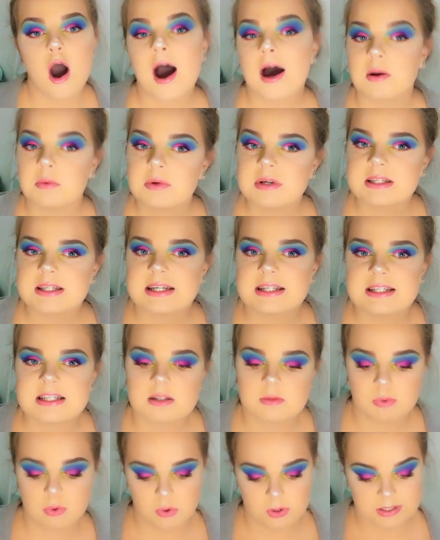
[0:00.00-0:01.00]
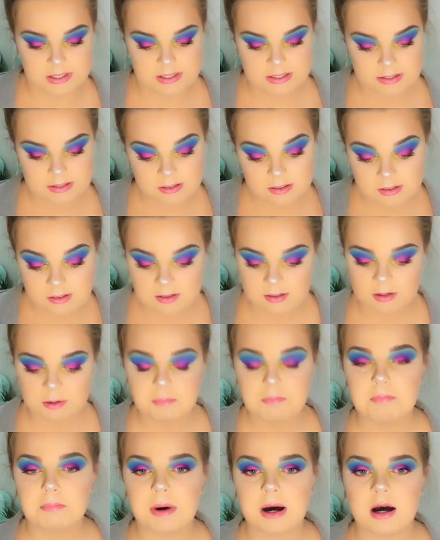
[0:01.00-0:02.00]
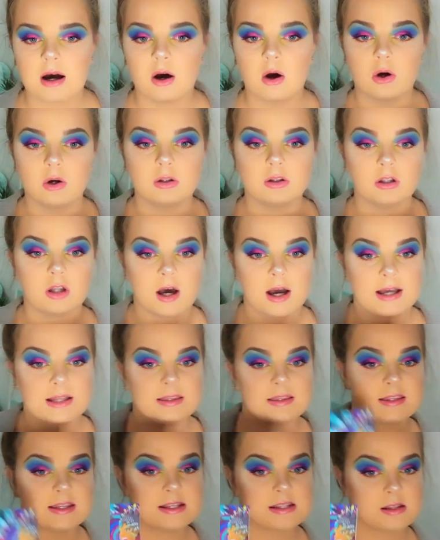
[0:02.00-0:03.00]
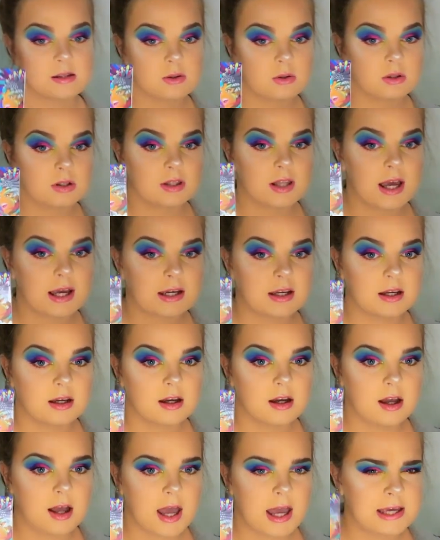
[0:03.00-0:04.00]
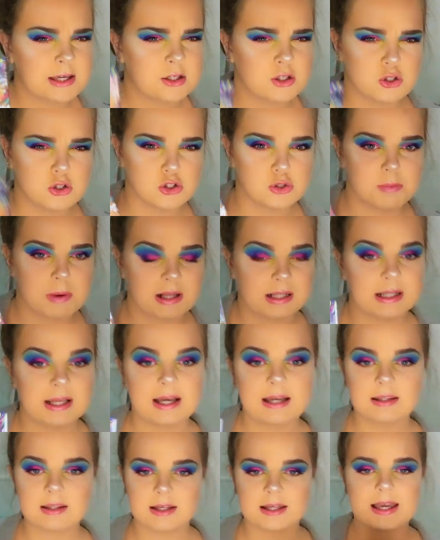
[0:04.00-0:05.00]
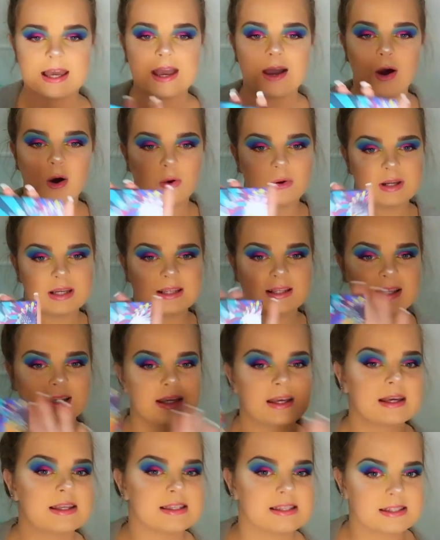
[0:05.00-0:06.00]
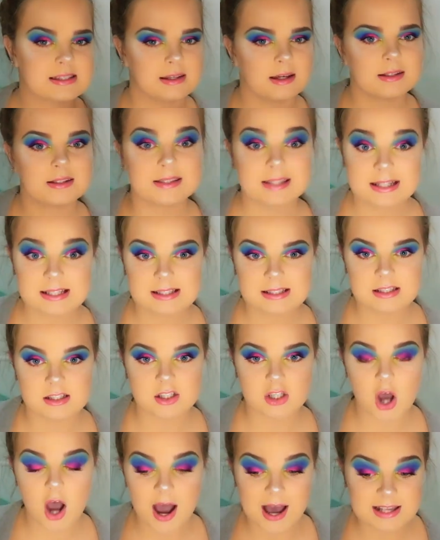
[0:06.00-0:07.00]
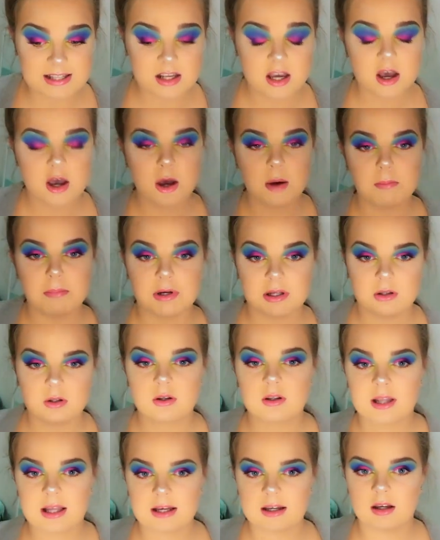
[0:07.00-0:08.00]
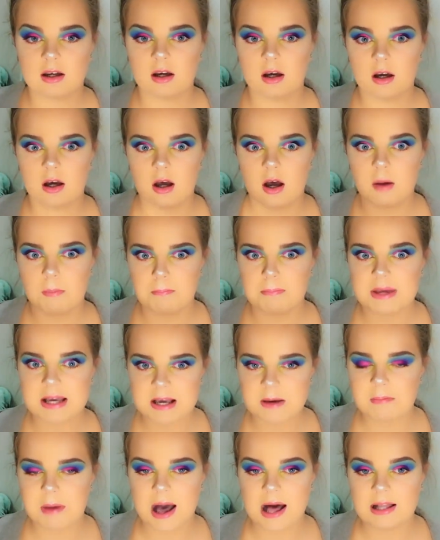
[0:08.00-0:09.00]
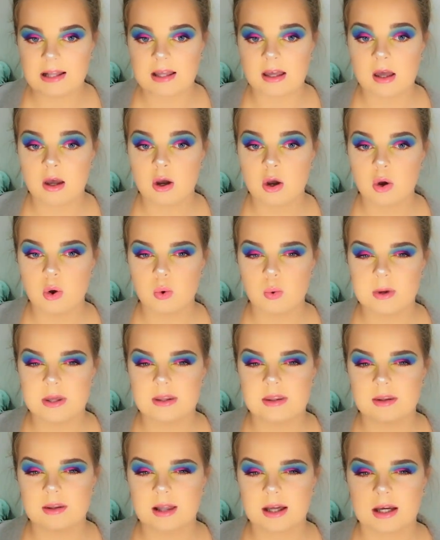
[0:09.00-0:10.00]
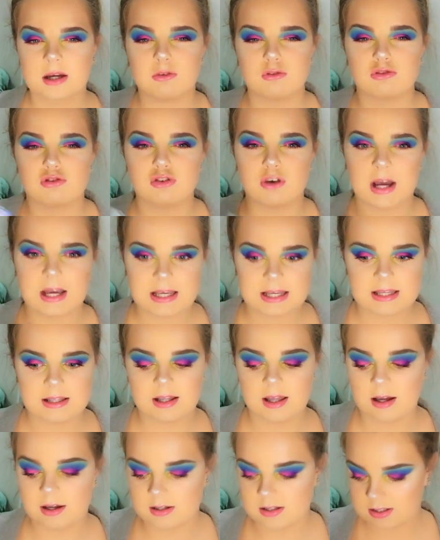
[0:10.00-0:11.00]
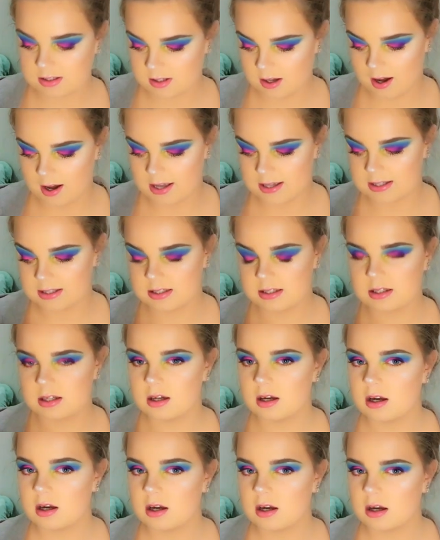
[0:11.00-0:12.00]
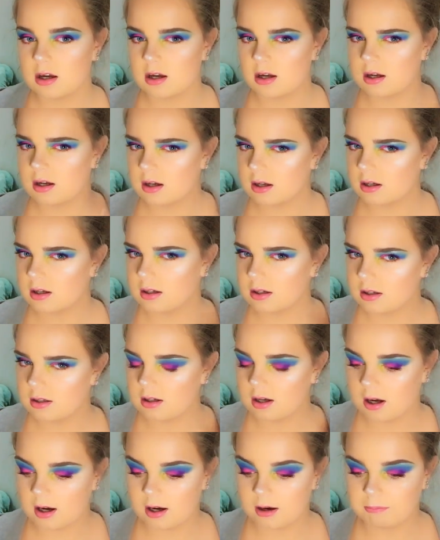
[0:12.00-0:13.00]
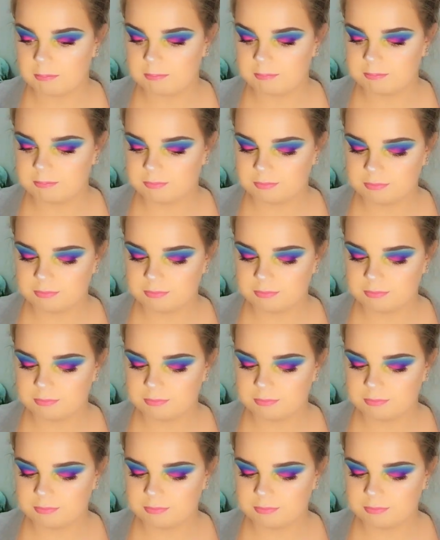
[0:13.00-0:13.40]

I don't want to say disappointed, but online this looked like a huge palette. And like, yeah, holding it, like, it's decent size, but it looked like a big palette with like regular sized um,